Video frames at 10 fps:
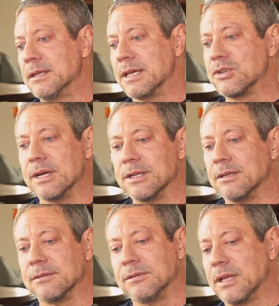They
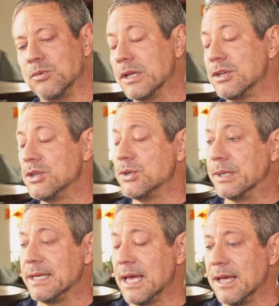wanted to do
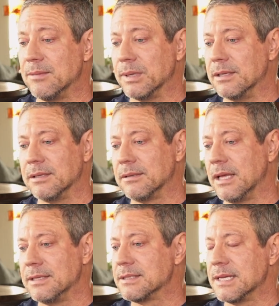it again, but
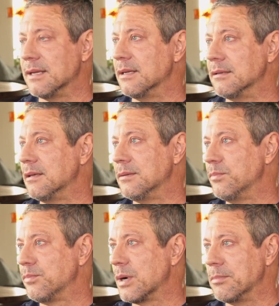they said
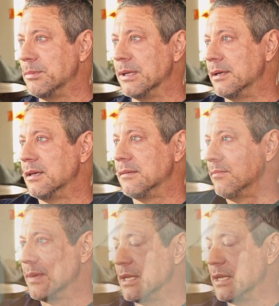it may